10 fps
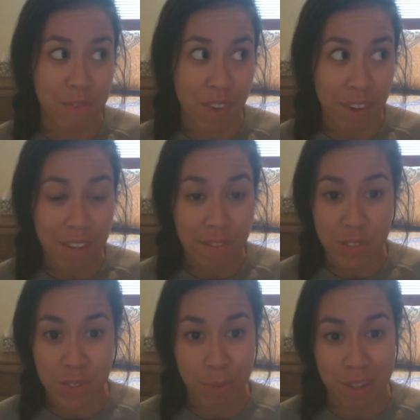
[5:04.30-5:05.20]
very
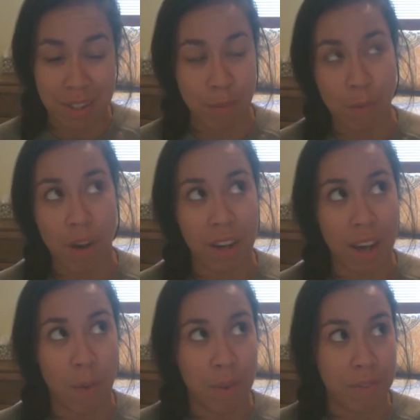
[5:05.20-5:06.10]
confused when I didn't walk
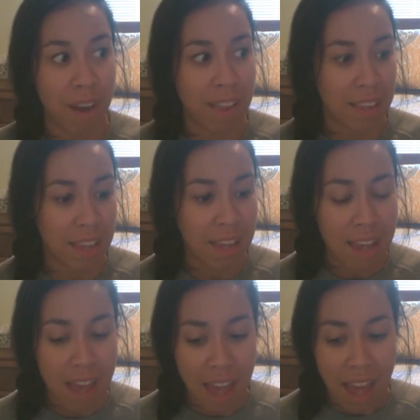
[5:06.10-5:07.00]
out with Riley.
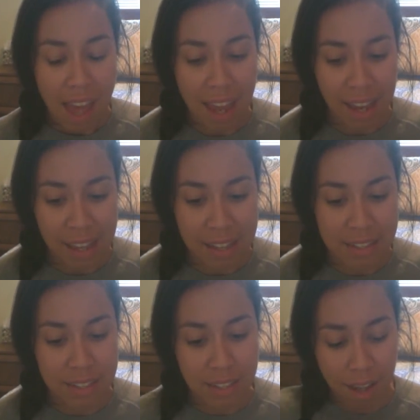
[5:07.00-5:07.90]

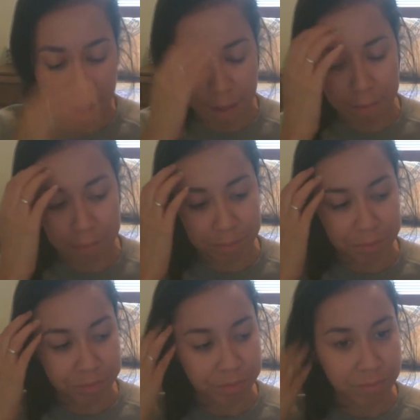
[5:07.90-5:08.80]
And sorry,
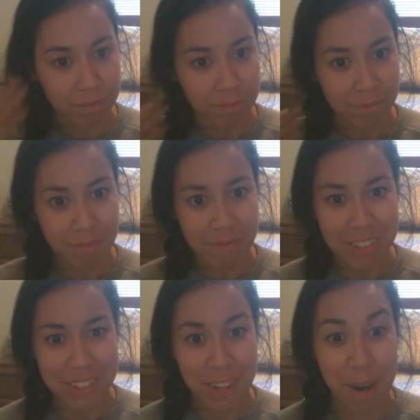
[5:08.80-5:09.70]

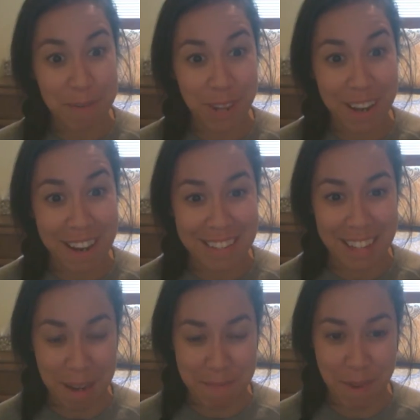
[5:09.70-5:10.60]
I'm trying not to
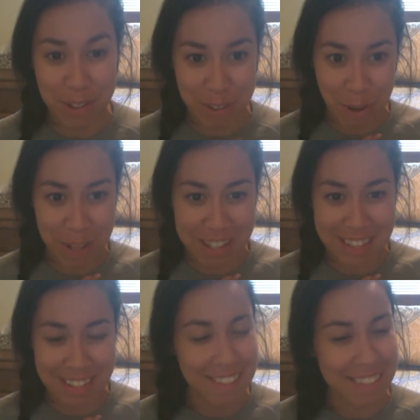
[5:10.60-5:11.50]
get emotional.
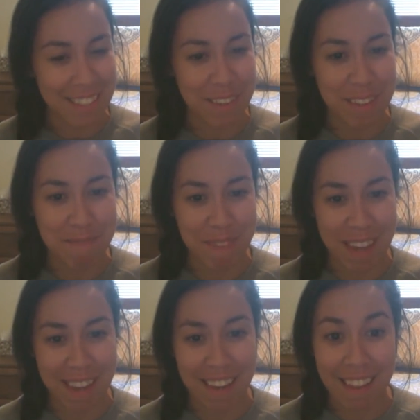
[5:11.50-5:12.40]
It's only
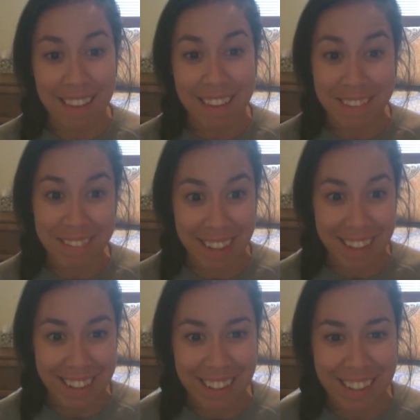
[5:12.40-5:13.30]
been like a
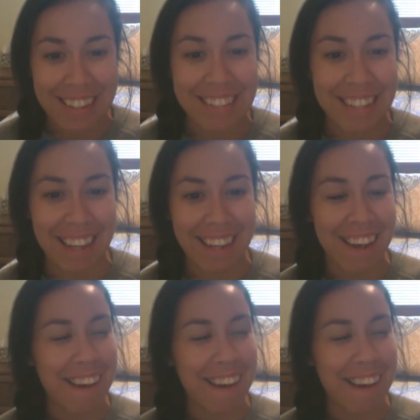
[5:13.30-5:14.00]
week, like I said.